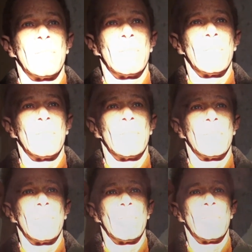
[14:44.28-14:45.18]
So
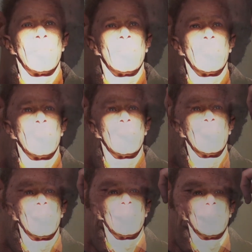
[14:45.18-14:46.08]
naturally
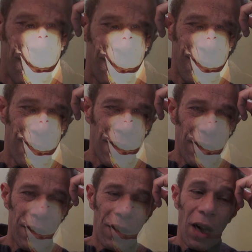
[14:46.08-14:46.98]

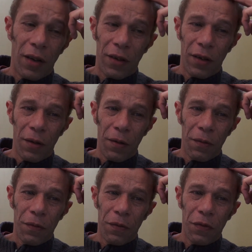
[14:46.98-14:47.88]
the task
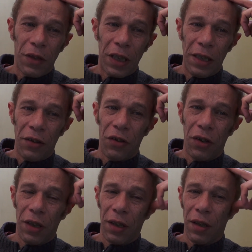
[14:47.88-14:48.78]
of
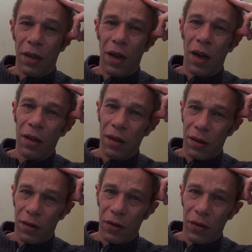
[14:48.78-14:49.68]
teaching
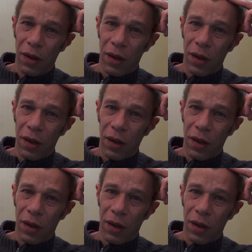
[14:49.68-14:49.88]
others